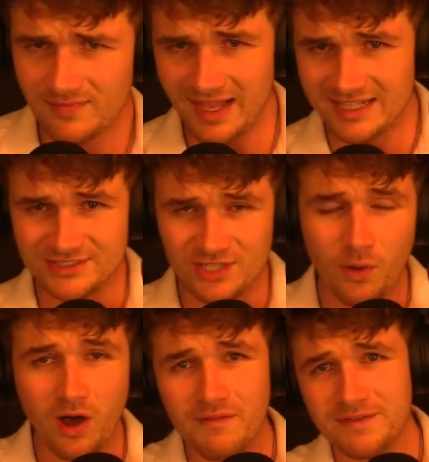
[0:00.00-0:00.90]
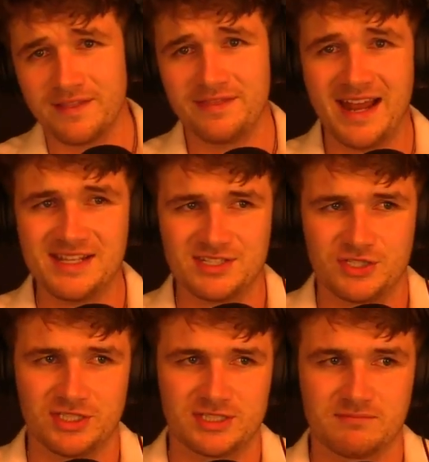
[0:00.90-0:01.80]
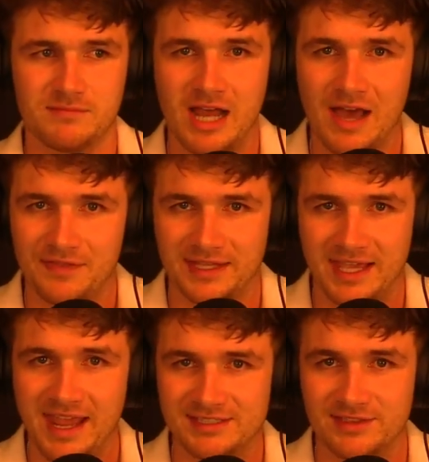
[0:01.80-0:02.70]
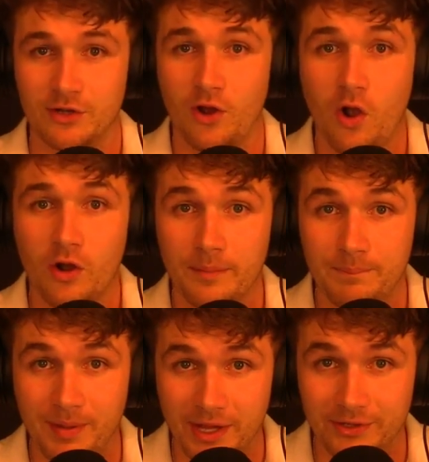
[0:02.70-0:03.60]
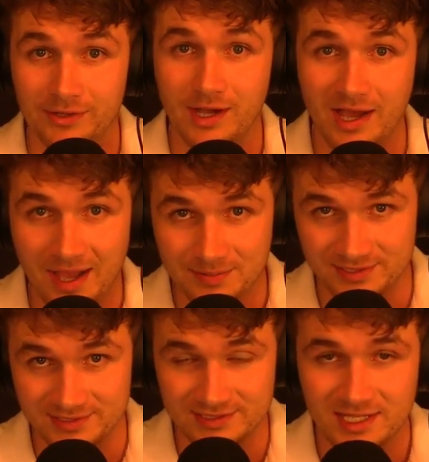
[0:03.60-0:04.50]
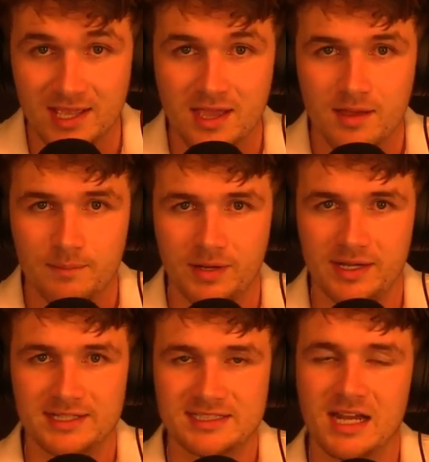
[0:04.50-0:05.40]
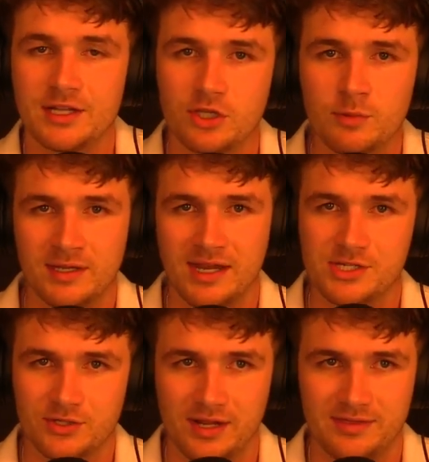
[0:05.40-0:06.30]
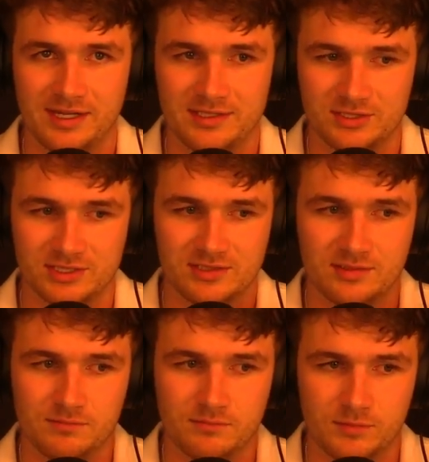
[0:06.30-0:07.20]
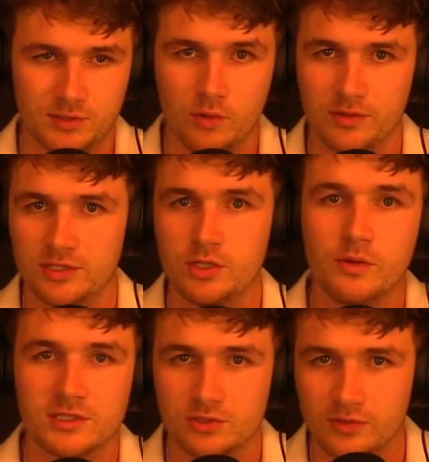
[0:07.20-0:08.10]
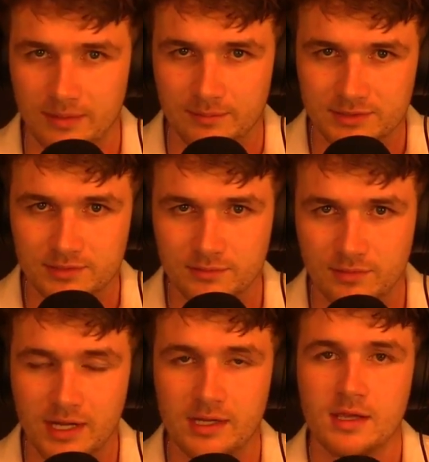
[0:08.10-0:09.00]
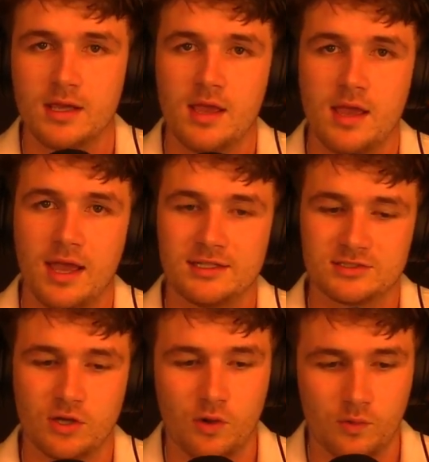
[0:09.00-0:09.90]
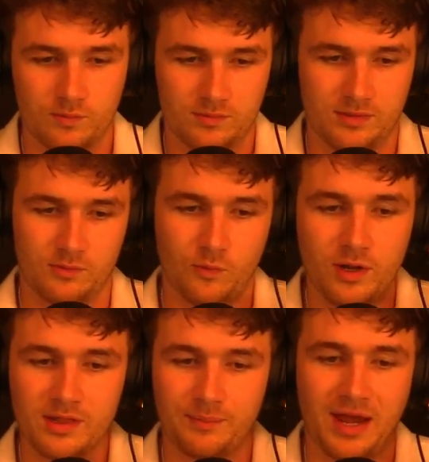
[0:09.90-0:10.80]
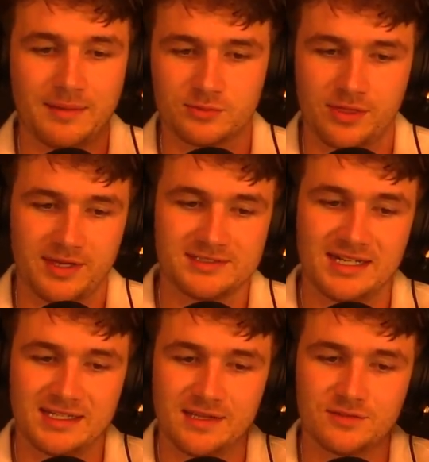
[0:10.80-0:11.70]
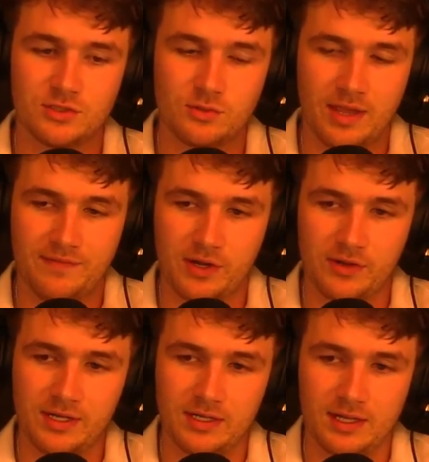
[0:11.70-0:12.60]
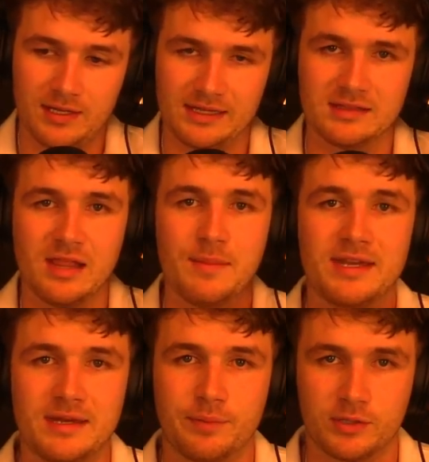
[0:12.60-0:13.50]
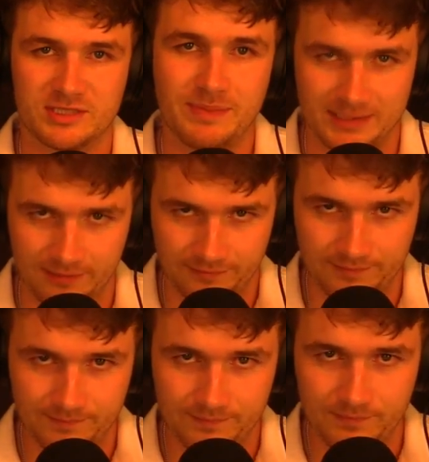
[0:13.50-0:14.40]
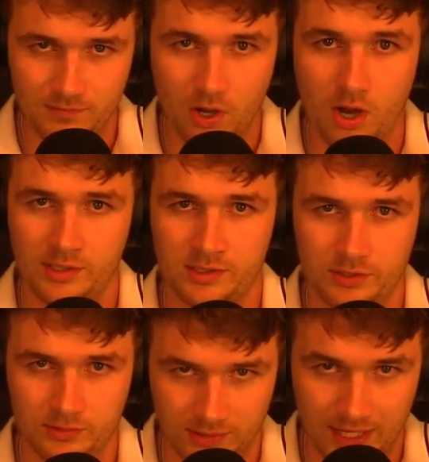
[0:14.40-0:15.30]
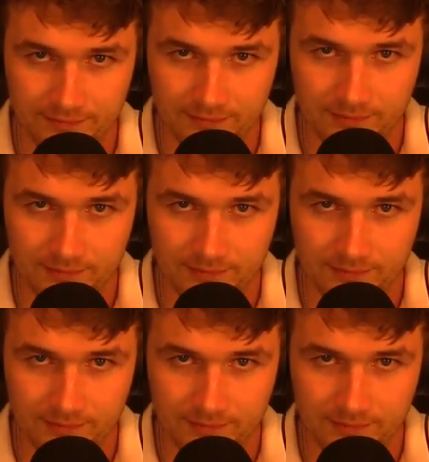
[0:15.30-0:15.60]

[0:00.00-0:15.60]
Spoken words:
And so often that is just not the case. There are better options, but it's kind of human nature, I think, to just go to the two extremes, right? And so one of the problems with it is that it gives you a very limited perspective on your life.